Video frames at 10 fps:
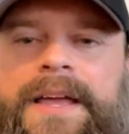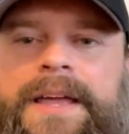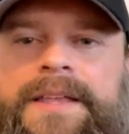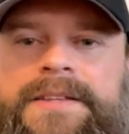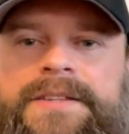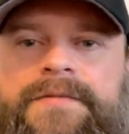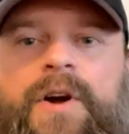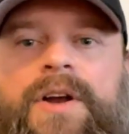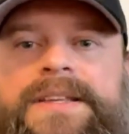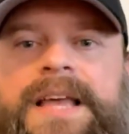as
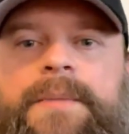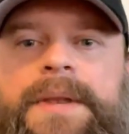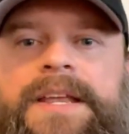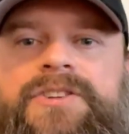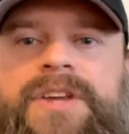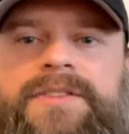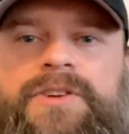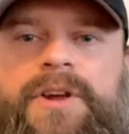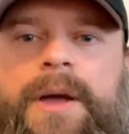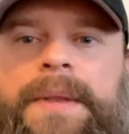far as how many sheds
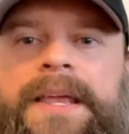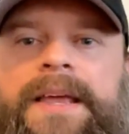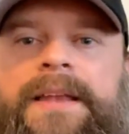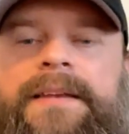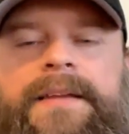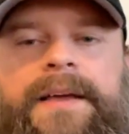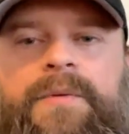are coming in,